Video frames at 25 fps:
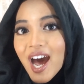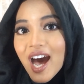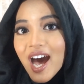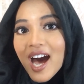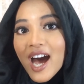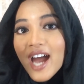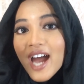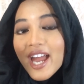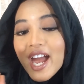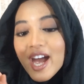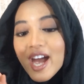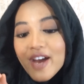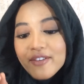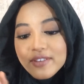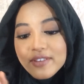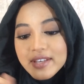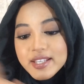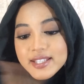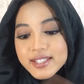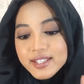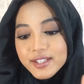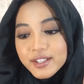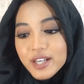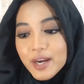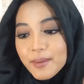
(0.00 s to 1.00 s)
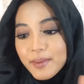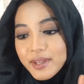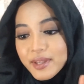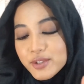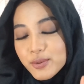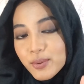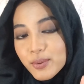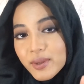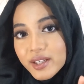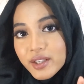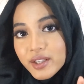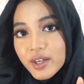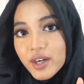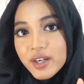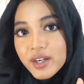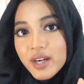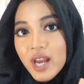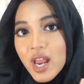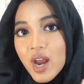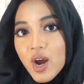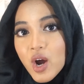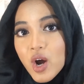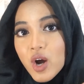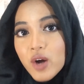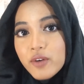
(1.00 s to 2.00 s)
I have Instagram and Twitter.
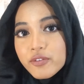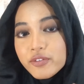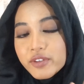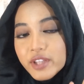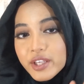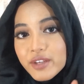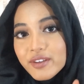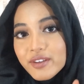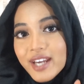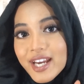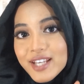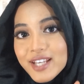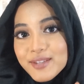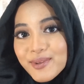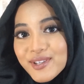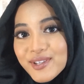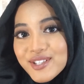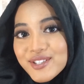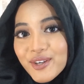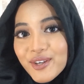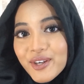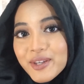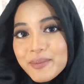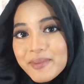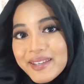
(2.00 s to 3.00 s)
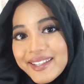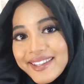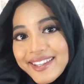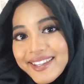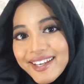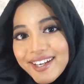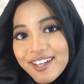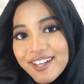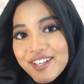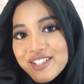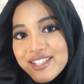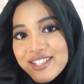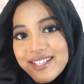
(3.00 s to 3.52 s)
Hopefully you guys will join me there.